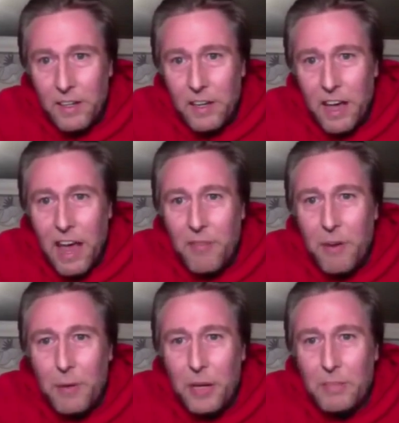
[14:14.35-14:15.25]

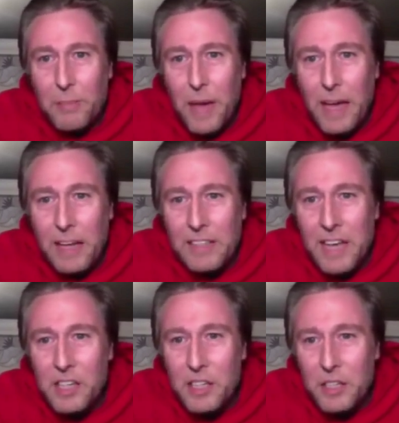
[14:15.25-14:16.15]
Everybody's paying
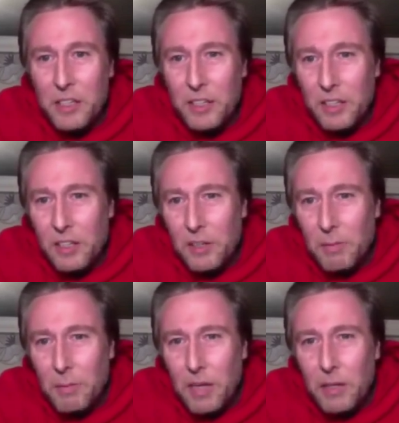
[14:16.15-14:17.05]
attention
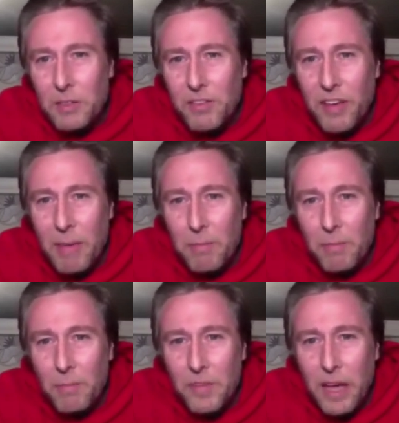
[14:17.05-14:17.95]
because of him.
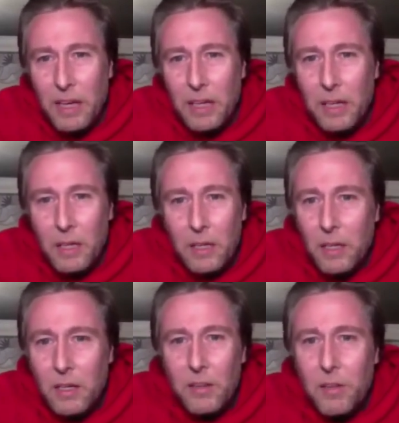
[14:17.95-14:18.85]
It's like,
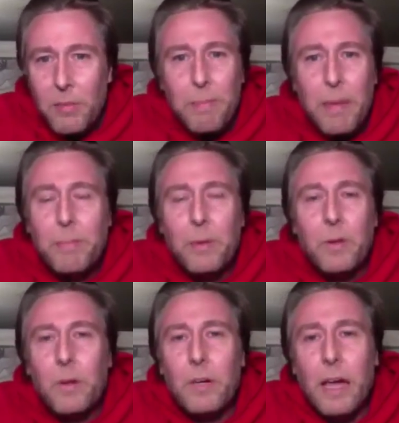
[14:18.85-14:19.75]
there have been people
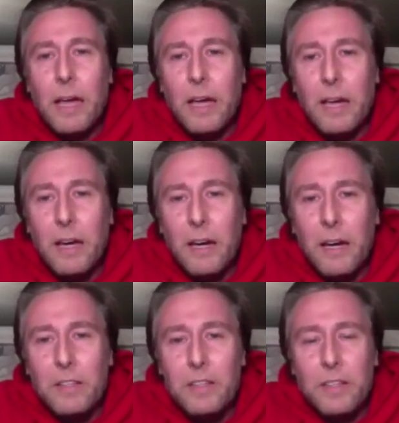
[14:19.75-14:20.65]
looking
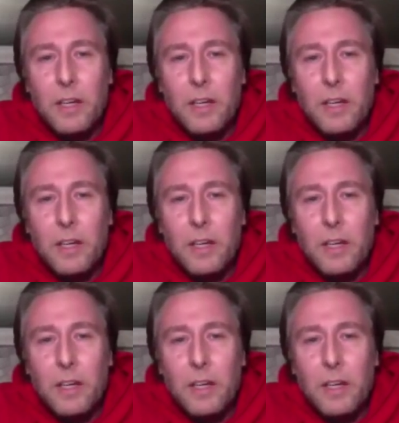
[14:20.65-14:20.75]
at